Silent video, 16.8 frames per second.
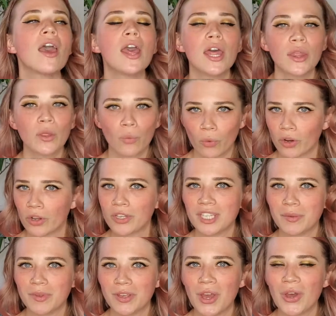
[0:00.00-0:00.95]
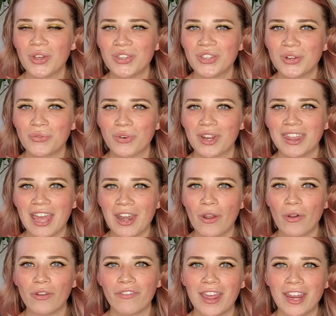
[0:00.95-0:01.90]
the world to me. Also, ring that
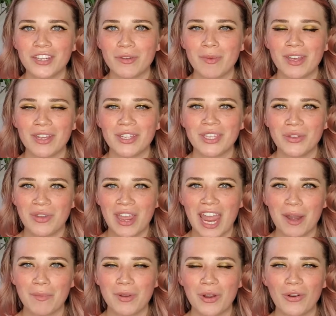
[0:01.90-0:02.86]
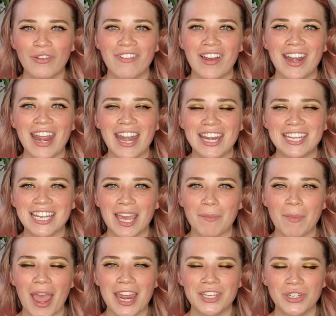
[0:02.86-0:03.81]
notification bell so you can be notified anytime
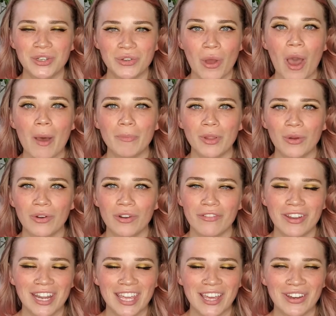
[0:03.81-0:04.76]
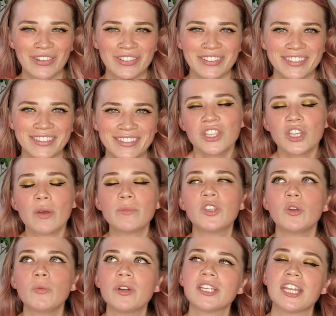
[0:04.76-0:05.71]
I do upload a video. So I'm
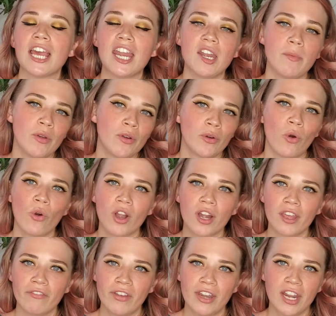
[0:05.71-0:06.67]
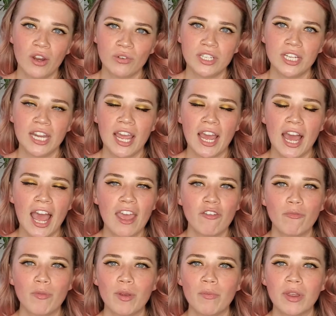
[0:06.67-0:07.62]
super excited to be recording a video today. I
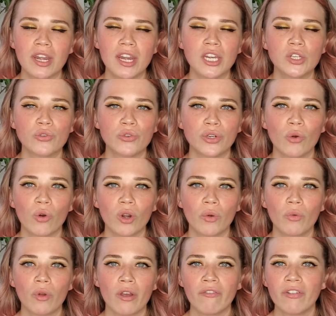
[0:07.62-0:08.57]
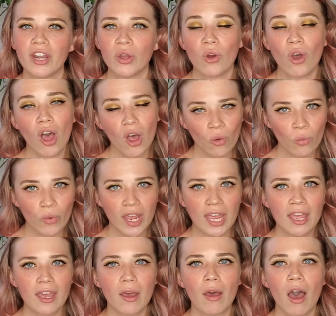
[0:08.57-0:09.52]
have been meaning to record a video all
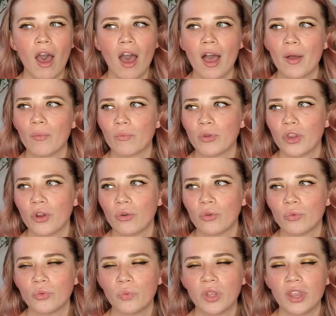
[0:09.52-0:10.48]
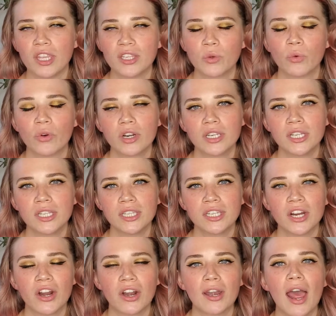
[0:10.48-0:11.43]
week. You know, when this quarantine
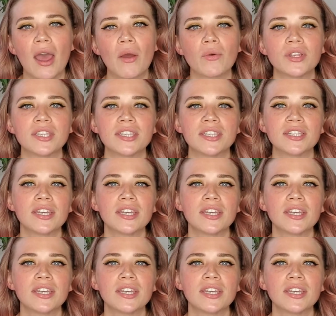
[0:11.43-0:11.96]
started, I was